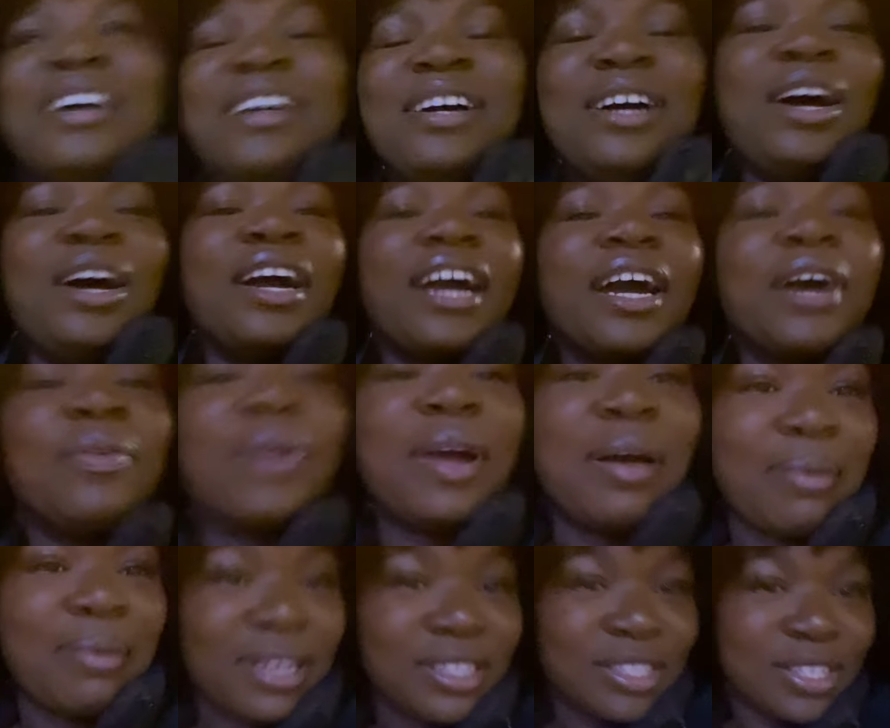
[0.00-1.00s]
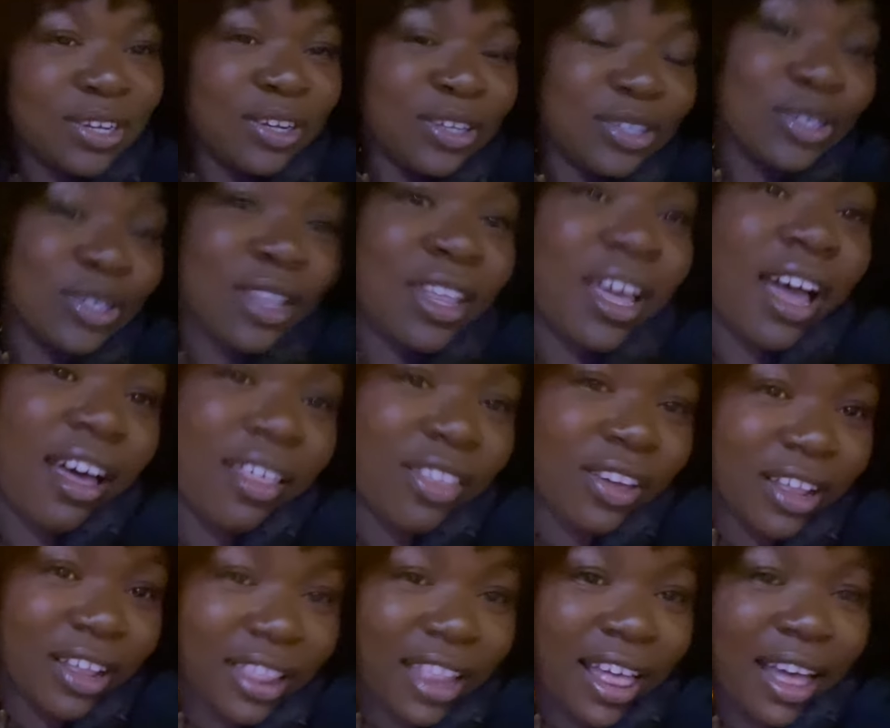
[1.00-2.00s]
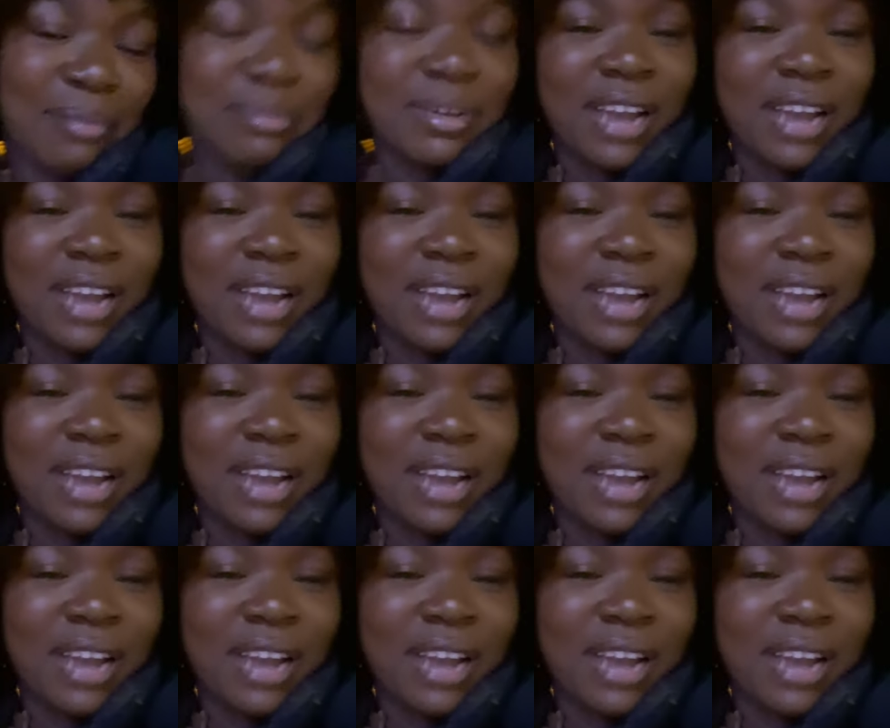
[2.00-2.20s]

okay, we're about to go to the other club